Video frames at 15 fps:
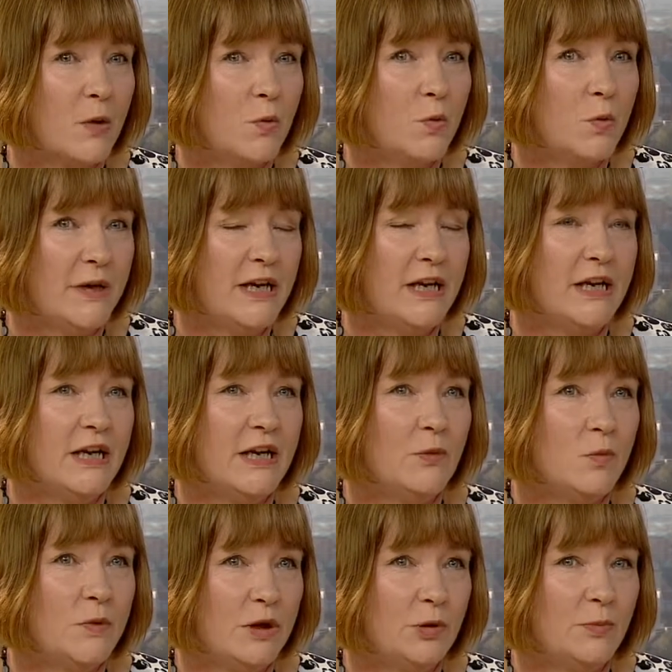We
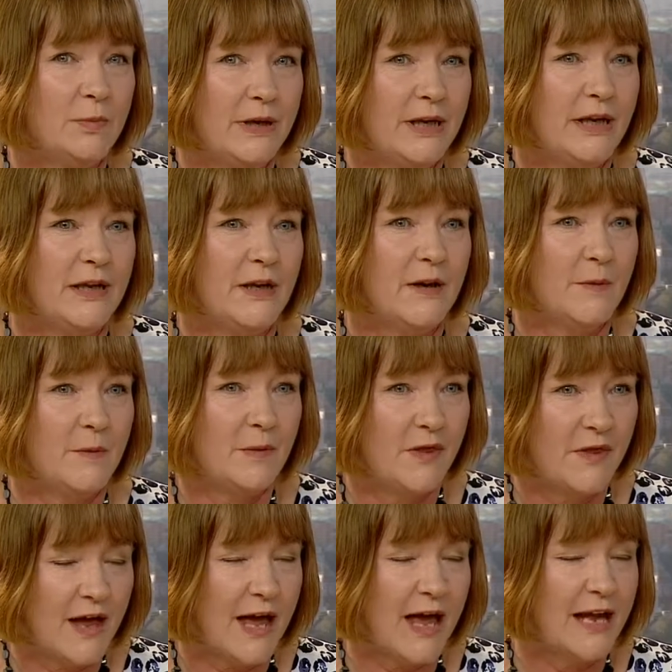will be
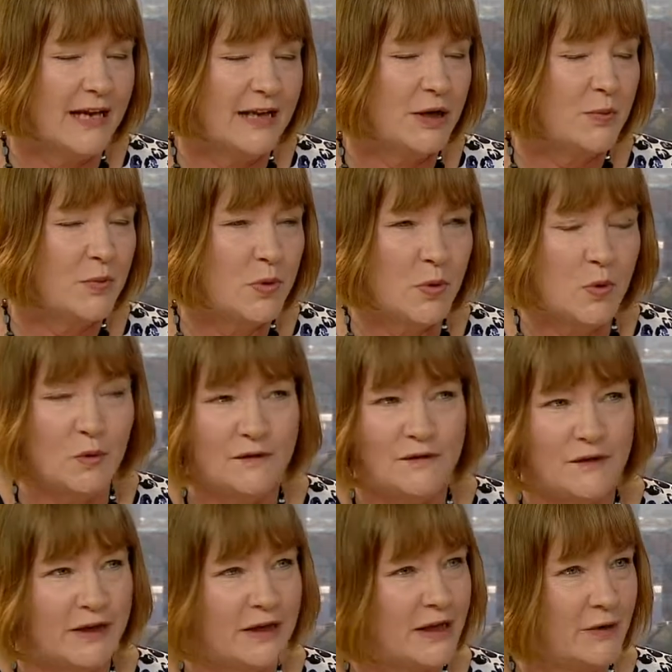there in Nepal
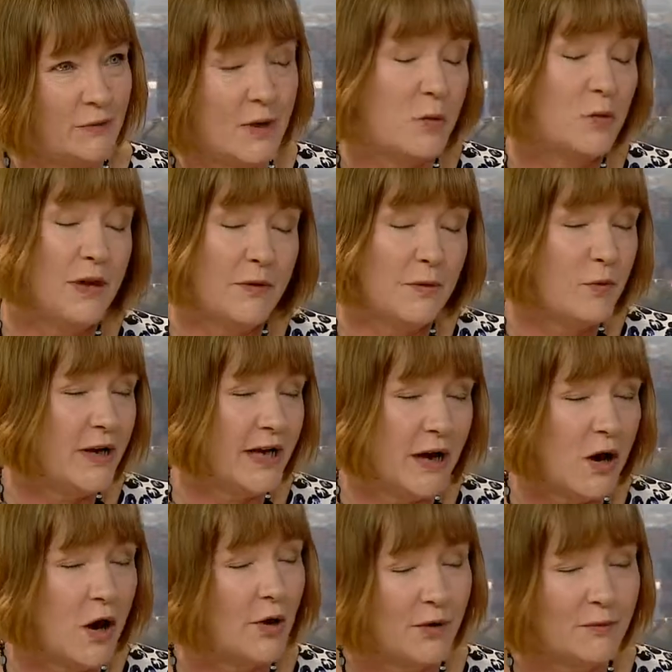for years. Well,
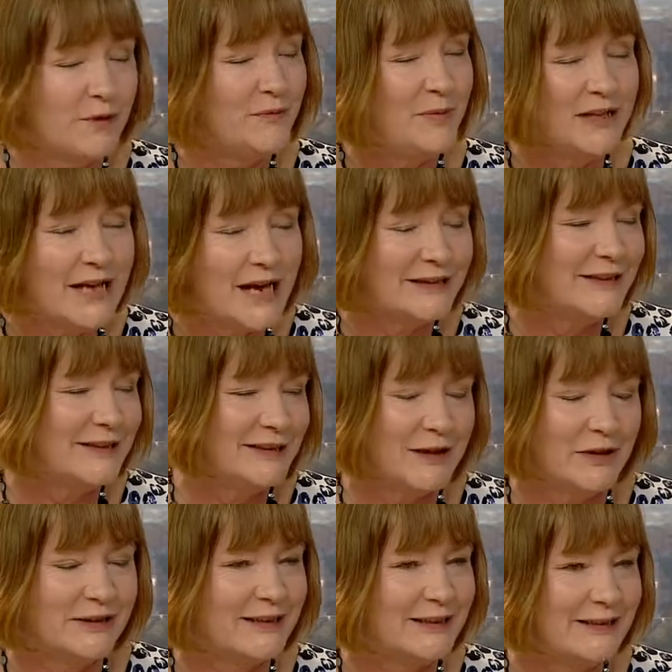we've been there since
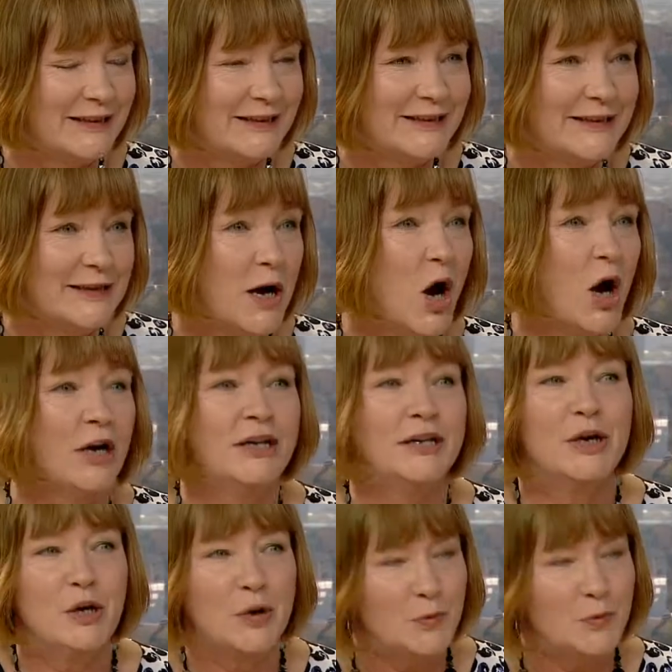1969.